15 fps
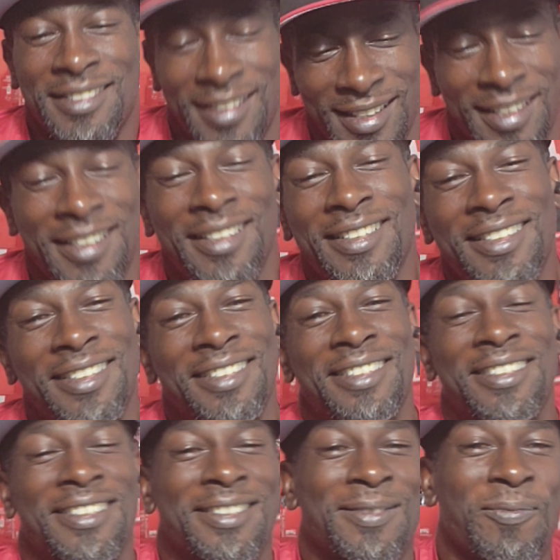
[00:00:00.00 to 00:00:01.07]
Yeah.
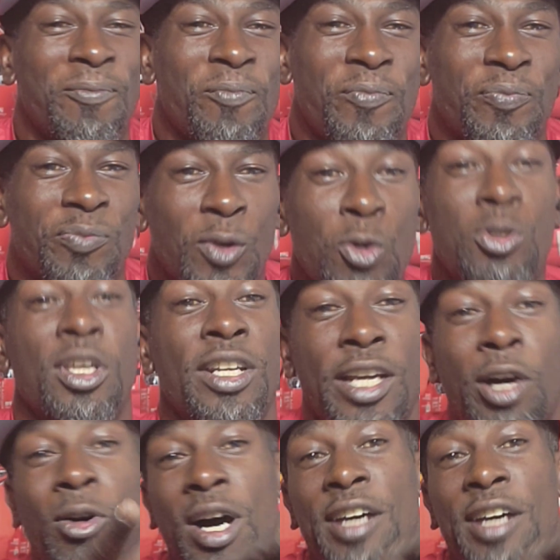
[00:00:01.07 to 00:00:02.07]
Who's going to go